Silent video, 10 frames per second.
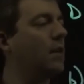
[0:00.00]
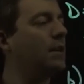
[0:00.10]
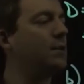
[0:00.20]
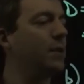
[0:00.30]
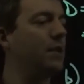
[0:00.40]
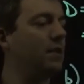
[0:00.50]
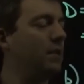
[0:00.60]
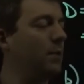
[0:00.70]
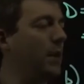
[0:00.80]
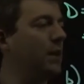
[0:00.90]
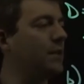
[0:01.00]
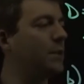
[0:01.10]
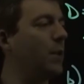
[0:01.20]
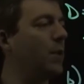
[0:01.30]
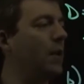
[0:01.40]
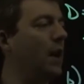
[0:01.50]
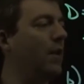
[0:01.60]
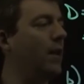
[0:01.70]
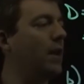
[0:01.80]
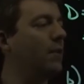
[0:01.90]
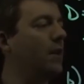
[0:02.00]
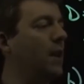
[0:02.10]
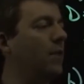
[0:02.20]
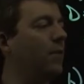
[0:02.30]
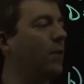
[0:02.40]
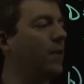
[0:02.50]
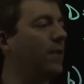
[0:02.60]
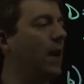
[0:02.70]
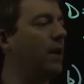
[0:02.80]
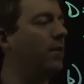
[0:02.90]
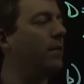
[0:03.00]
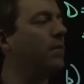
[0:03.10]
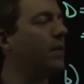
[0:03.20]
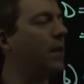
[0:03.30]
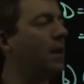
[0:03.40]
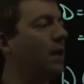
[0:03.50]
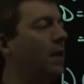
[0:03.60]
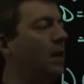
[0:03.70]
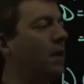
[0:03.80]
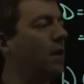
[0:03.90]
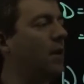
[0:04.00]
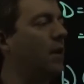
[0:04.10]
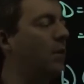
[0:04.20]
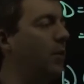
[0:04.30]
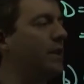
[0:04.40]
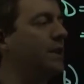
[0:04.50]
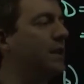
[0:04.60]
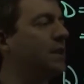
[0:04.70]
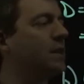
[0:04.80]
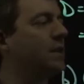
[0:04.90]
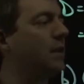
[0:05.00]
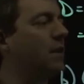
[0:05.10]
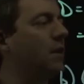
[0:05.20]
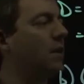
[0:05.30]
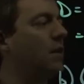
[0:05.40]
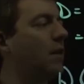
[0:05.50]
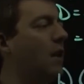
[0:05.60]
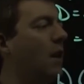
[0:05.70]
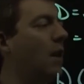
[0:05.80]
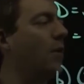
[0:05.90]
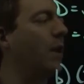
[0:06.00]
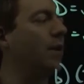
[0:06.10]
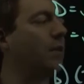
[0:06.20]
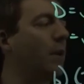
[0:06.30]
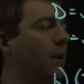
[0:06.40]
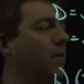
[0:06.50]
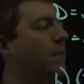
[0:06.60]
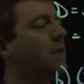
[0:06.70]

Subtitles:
So we get the square root of 145, which is around 12.